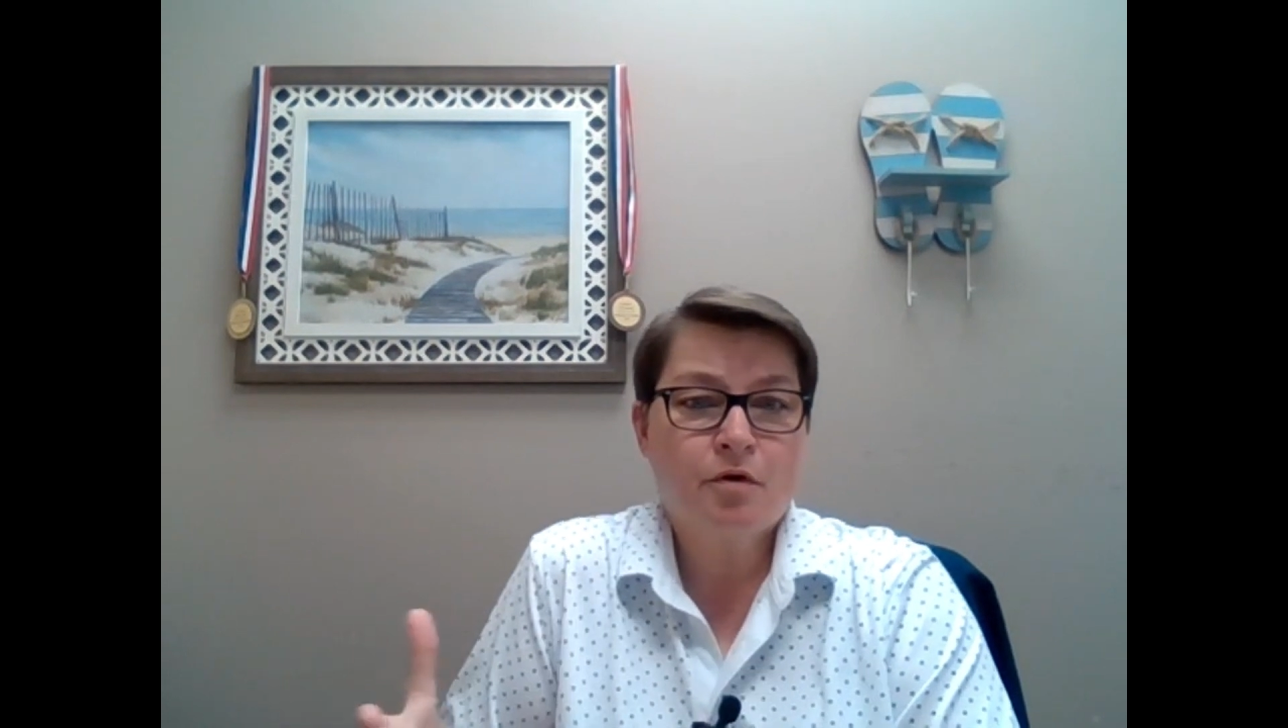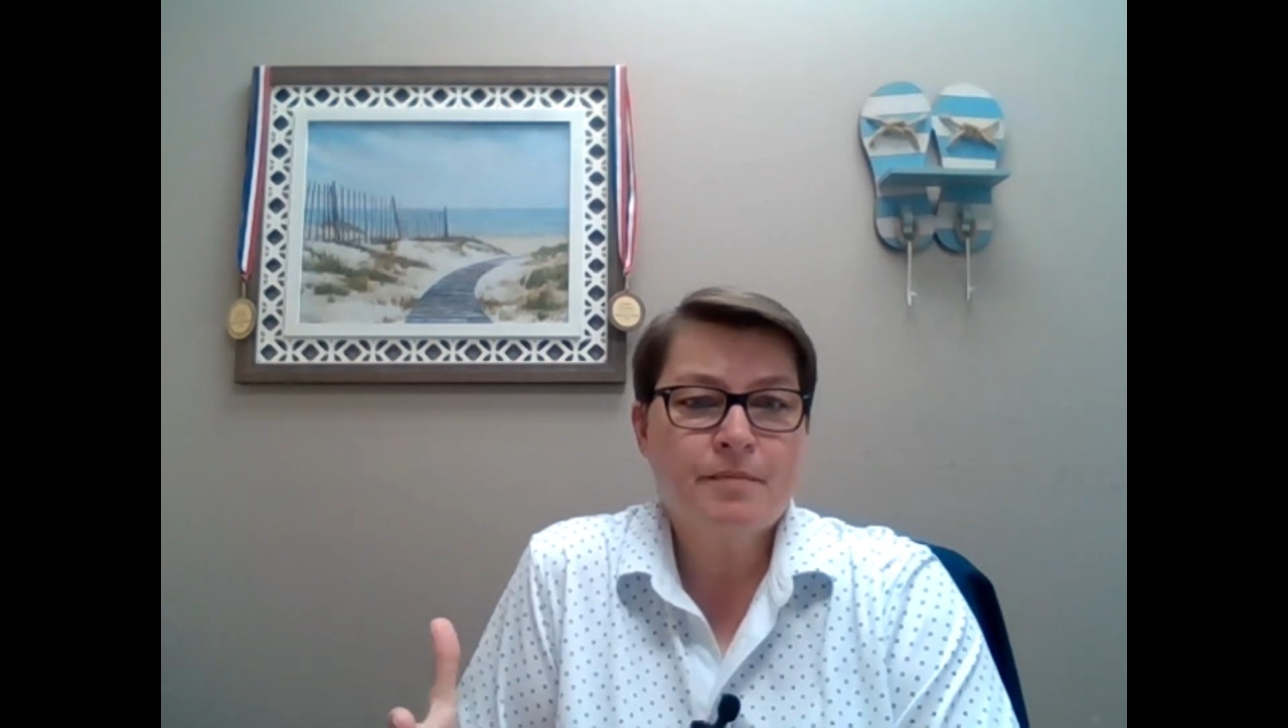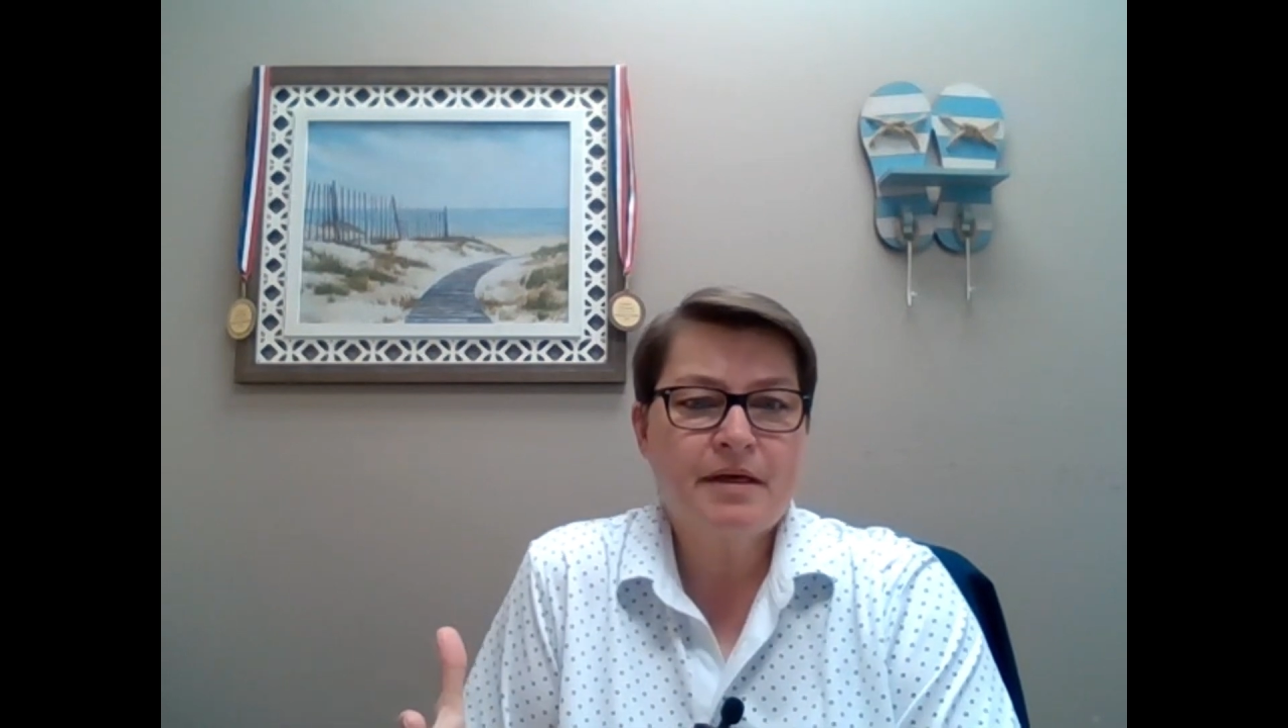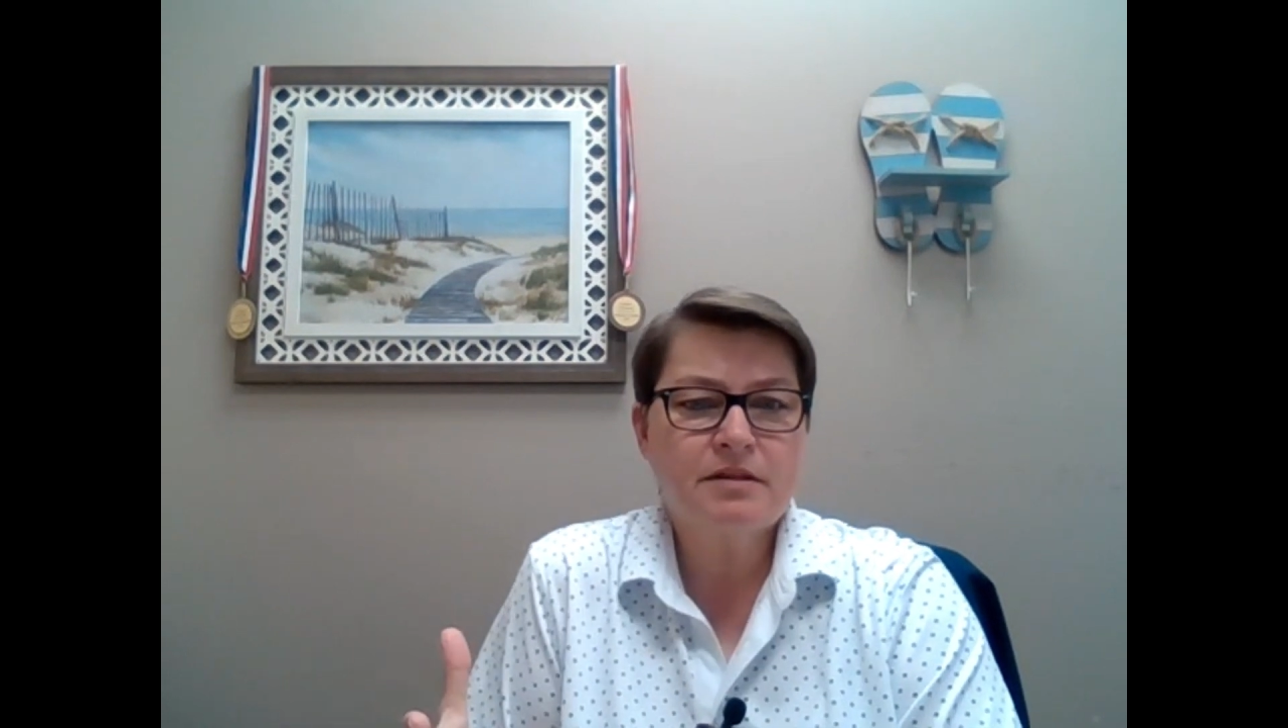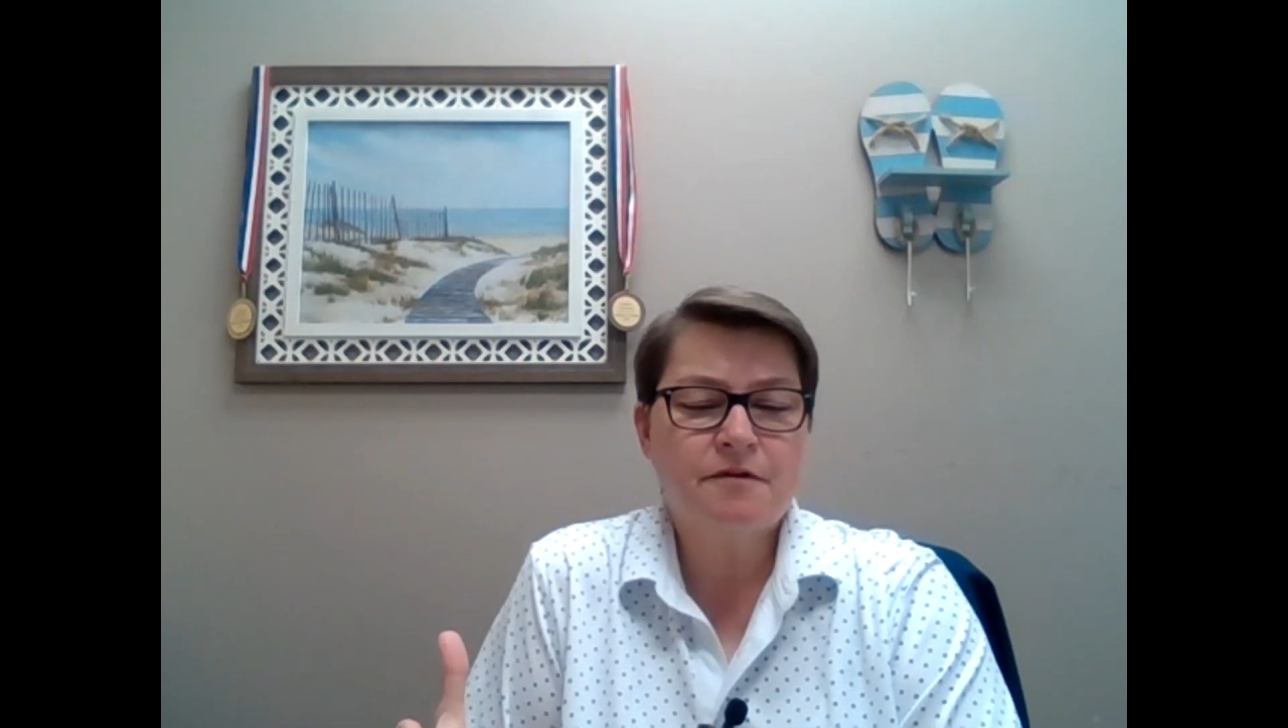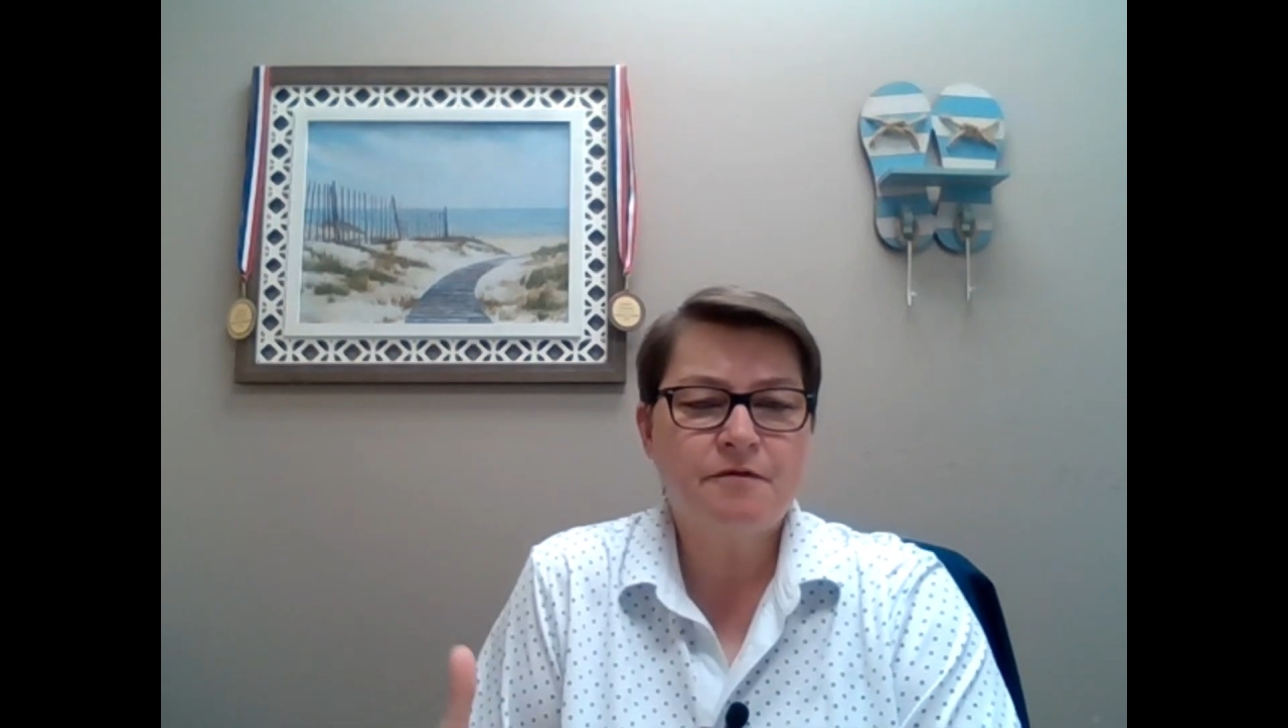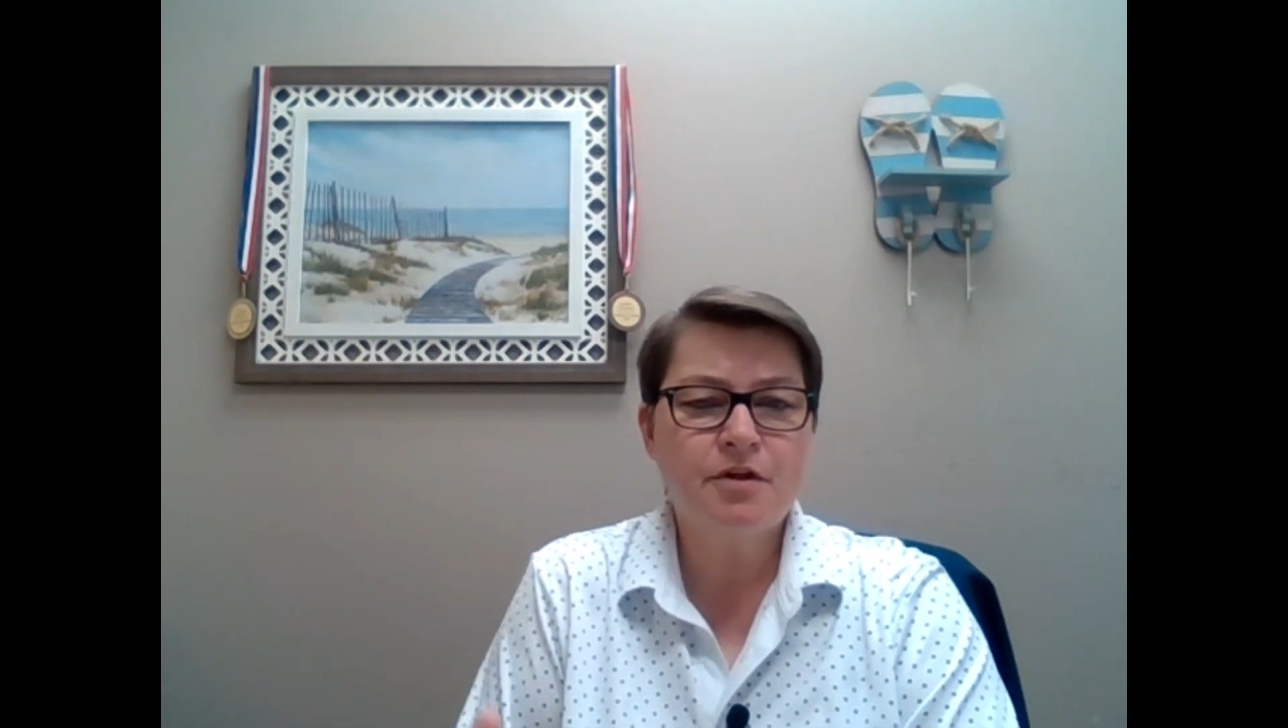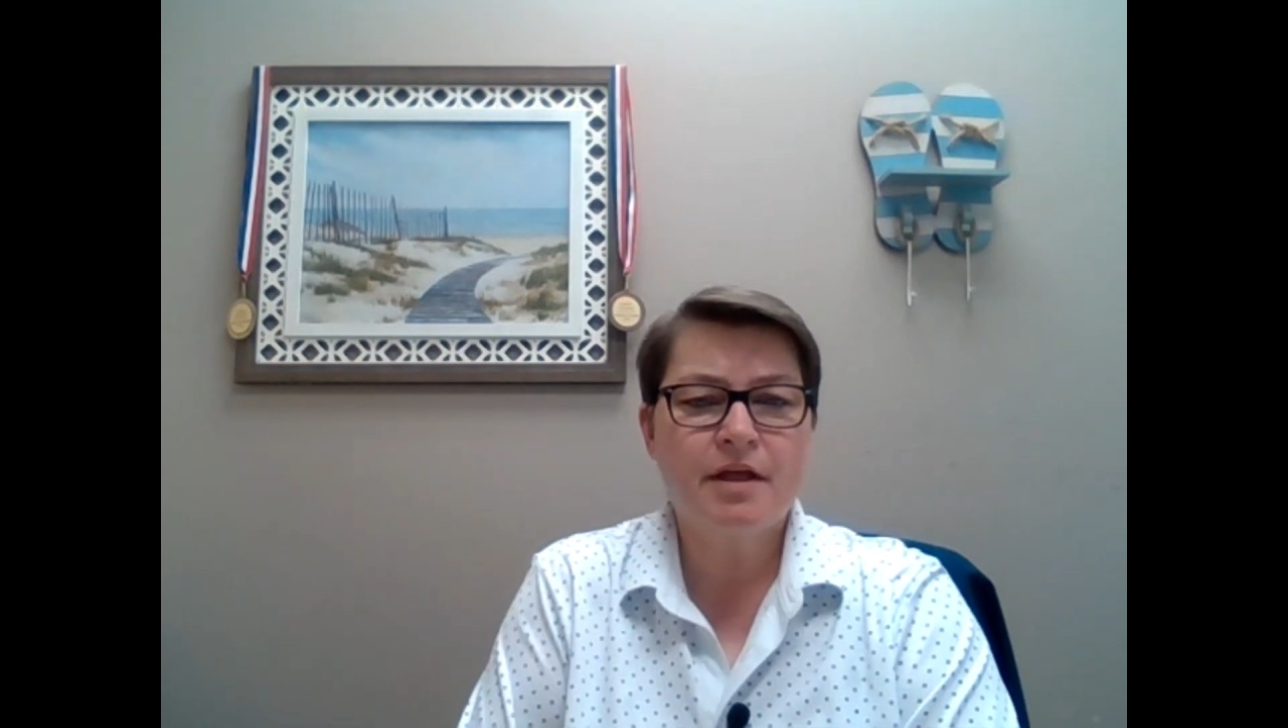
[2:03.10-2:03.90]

or make it to feel